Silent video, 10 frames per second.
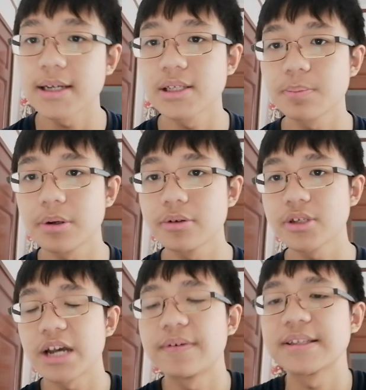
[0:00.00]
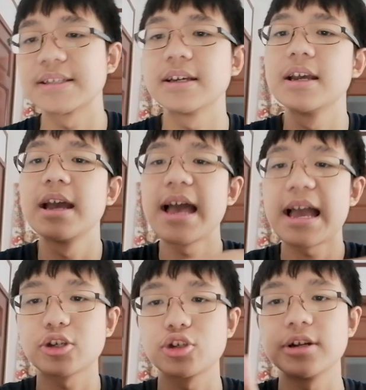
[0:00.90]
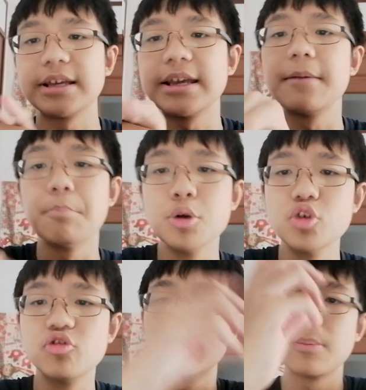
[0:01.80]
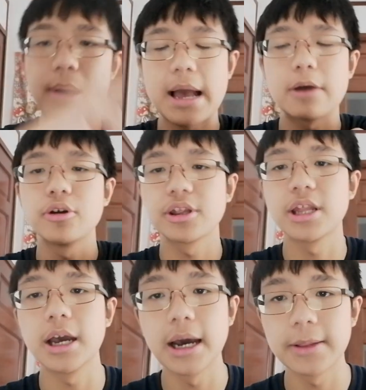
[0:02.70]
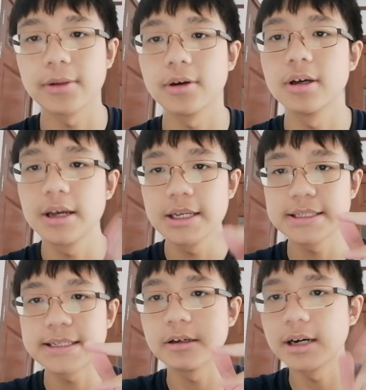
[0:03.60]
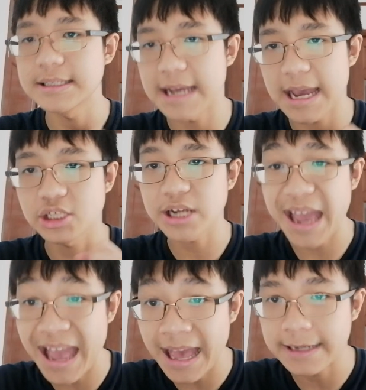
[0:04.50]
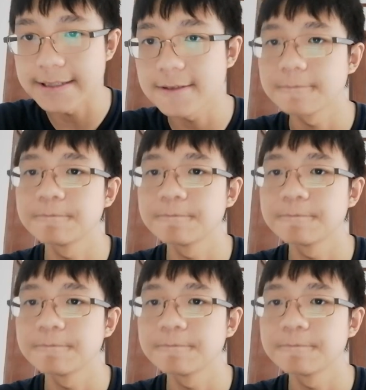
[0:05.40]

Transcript: as opposed to having to actually move them about with their other still attached hand.